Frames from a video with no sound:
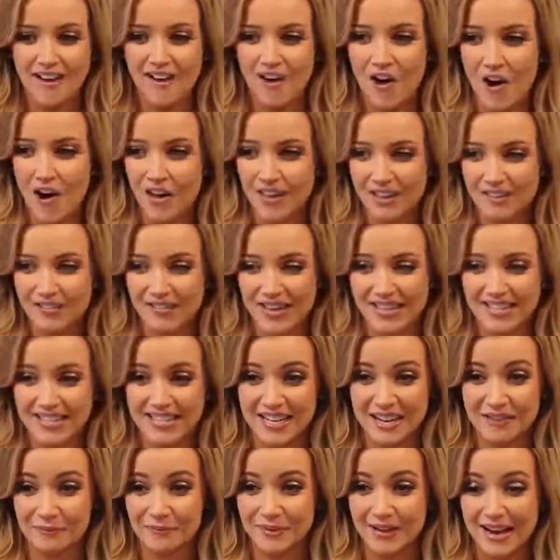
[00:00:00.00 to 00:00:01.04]
All of that
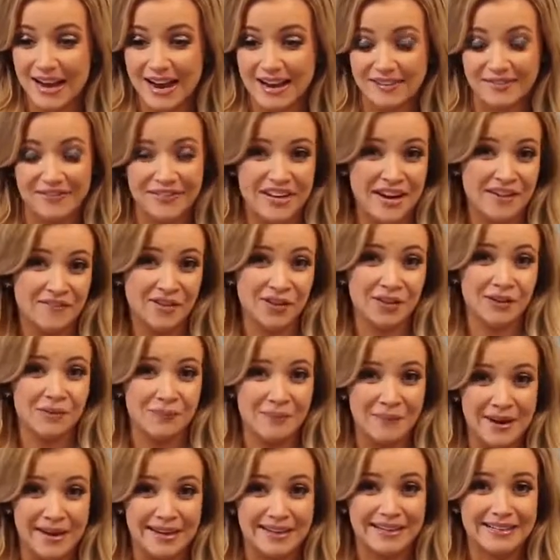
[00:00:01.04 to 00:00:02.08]
stuff, but I've never
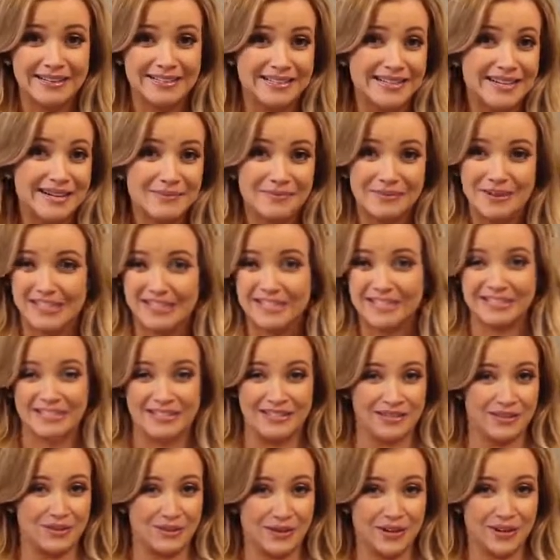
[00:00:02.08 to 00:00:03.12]
made a dip. I just
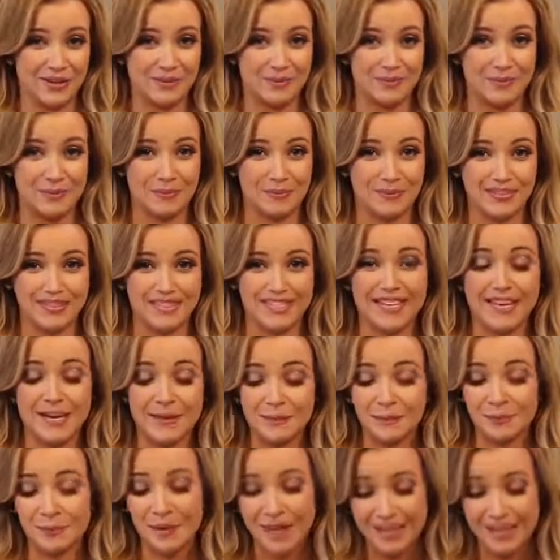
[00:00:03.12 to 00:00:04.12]
enjoy other people's dip.